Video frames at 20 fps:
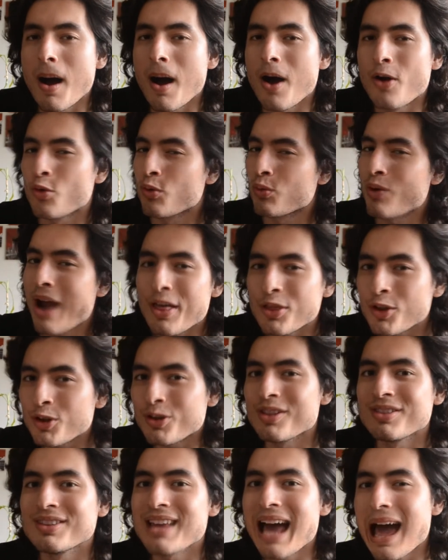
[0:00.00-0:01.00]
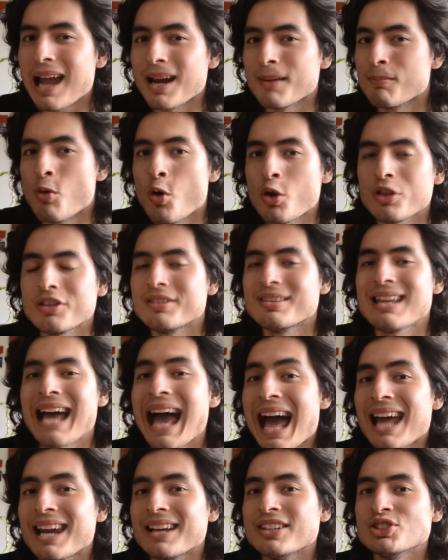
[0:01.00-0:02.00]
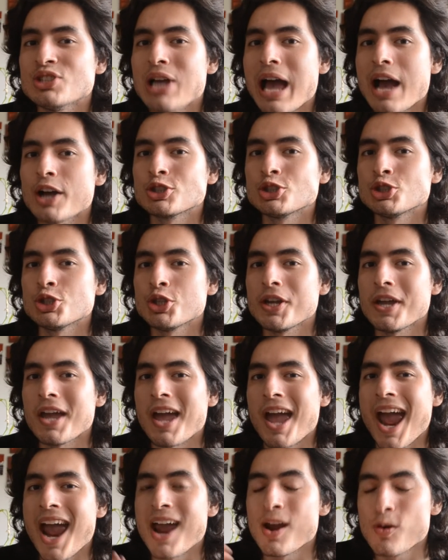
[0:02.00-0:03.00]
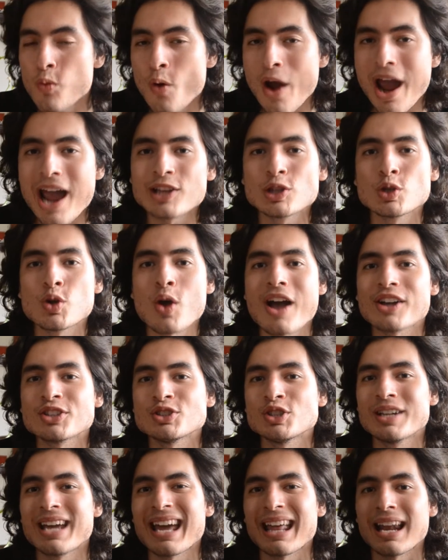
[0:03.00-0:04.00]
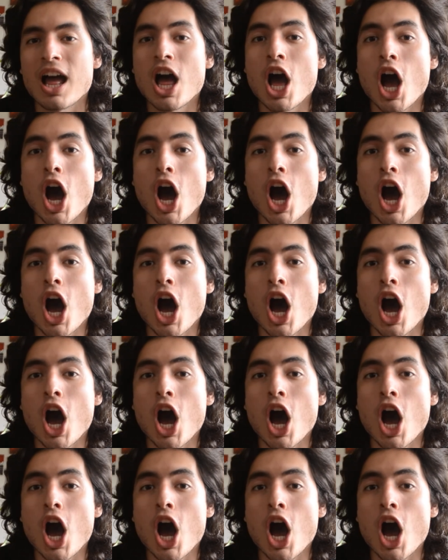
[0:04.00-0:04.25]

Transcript: rather than that and more than that is actually a way to actually get